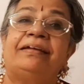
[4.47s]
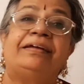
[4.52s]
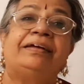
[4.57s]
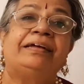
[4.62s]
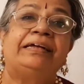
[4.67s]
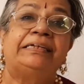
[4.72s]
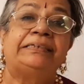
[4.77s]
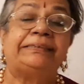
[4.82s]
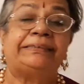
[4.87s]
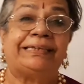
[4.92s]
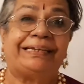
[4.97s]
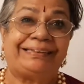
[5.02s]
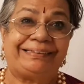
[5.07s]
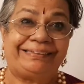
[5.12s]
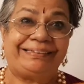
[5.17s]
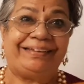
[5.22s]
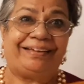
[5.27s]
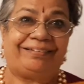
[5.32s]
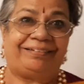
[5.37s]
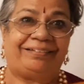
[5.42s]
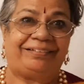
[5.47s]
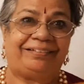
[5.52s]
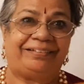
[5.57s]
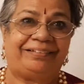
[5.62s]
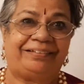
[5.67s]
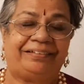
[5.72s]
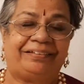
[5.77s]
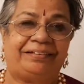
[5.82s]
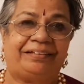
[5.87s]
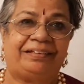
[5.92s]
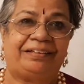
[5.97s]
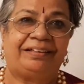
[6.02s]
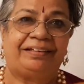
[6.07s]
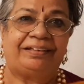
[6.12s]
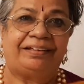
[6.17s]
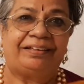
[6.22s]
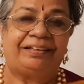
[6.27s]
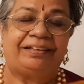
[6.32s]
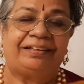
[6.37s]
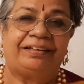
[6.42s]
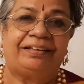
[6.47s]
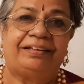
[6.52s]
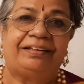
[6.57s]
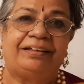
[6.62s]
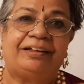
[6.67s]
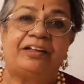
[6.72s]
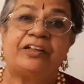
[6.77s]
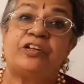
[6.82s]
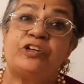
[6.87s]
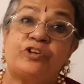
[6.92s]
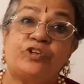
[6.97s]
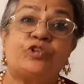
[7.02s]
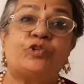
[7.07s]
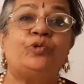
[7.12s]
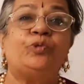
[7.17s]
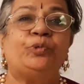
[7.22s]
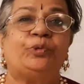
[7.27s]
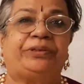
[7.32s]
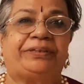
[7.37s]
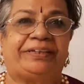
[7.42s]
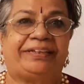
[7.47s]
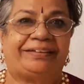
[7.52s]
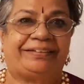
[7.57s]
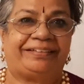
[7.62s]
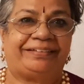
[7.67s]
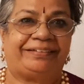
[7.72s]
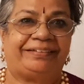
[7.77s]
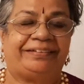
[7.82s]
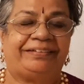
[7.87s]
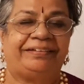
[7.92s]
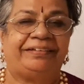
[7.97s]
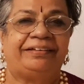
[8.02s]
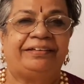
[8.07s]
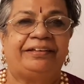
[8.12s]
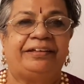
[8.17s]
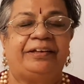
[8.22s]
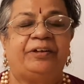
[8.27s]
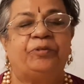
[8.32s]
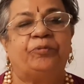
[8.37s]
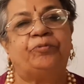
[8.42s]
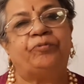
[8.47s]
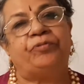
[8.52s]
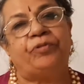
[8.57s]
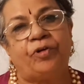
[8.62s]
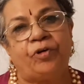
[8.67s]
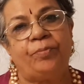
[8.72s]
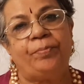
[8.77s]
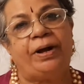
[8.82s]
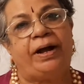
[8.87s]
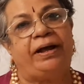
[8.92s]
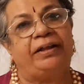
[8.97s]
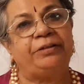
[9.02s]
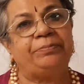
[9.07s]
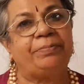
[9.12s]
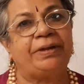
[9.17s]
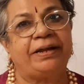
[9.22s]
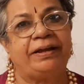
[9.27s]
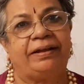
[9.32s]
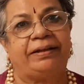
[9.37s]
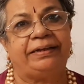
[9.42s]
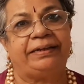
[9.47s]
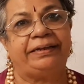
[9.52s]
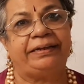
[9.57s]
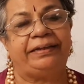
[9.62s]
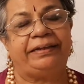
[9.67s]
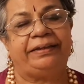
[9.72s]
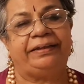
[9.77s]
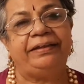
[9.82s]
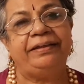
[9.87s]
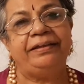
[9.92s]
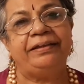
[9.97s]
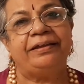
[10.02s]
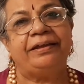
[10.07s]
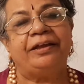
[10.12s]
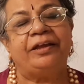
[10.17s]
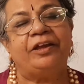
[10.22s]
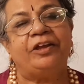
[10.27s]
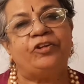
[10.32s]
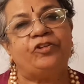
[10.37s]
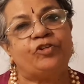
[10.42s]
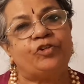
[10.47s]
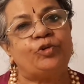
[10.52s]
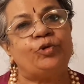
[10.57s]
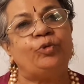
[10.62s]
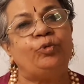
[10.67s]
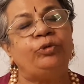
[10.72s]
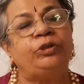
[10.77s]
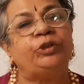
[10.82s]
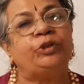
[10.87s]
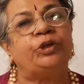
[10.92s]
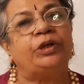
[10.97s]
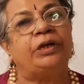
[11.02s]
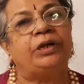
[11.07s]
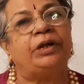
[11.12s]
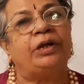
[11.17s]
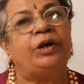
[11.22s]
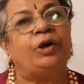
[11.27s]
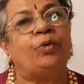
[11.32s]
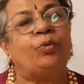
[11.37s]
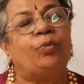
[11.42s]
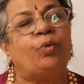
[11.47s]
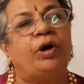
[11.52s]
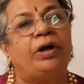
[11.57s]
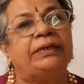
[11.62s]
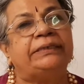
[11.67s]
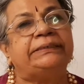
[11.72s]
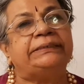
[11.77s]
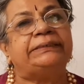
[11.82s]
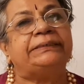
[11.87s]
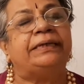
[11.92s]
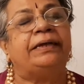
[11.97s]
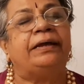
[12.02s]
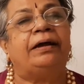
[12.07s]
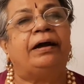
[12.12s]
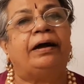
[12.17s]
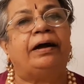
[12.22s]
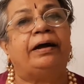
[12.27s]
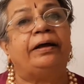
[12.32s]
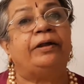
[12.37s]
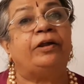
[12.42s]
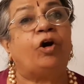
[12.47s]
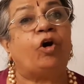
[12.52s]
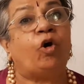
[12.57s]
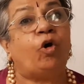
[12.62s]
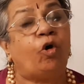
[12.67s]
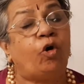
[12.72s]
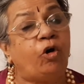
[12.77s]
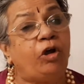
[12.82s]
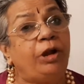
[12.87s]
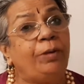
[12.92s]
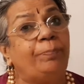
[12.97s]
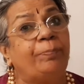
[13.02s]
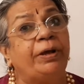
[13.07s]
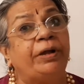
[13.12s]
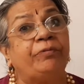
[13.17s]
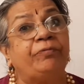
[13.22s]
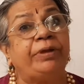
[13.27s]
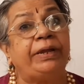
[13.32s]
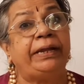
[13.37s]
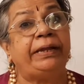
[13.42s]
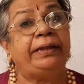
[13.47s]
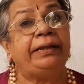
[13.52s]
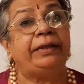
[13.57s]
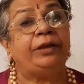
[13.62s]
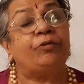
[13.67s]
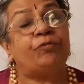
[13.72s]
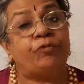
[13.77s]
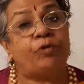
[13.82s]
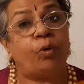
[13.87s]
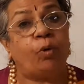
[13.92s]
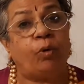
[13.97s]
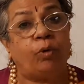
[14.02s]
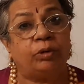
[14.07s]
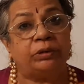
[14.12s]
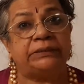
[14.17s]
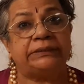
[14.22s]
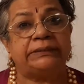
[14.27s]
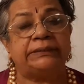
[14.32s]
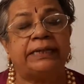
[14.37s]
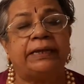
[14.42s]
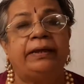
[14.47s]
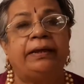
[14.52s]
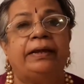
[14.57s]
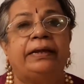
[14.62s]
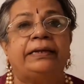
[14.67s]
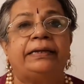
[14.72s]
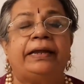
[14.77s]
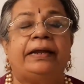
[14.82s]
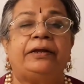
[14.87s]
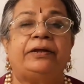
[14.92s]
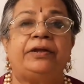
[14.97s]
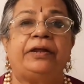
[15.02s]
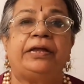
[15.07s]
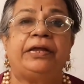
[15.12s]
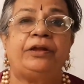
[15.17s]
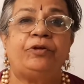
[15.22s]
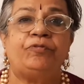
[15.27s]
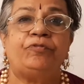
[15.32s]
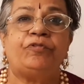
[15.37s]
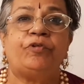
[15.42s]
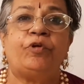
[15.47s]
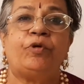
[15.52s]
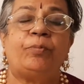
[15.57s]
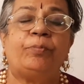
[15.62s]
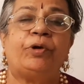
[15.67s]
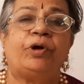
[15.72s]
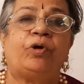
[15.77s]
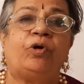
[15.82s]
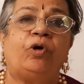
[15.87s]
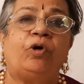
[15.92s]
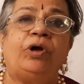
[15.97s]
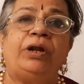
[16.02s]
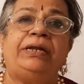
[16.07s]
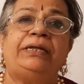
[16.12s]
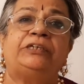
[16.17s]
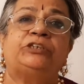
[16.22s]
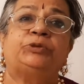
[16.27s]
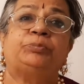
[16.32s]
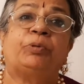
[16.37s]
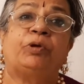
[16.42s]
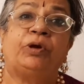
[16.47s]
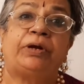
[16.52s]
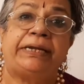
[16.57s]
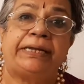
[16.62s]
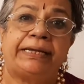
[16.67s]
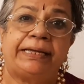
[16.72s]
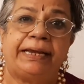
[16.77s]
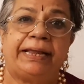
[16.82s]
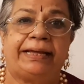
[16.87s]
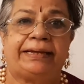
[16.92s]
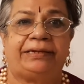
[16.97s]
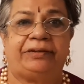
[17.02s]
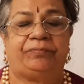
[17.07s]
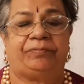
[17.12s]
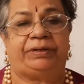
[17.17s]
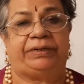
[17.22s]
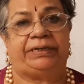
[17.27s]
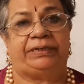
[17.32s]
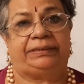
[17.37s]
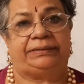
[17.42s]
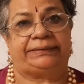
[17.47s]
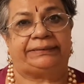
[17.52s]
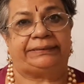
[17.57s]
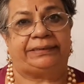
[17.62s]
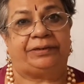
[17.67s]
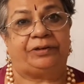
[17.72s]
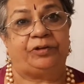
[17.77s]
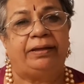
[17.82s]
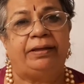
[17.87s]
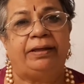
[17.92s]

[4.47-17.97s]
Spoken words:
Satya, truth. For Mahatma Gandhi, truth was an all-pervading force that informed all his political activities.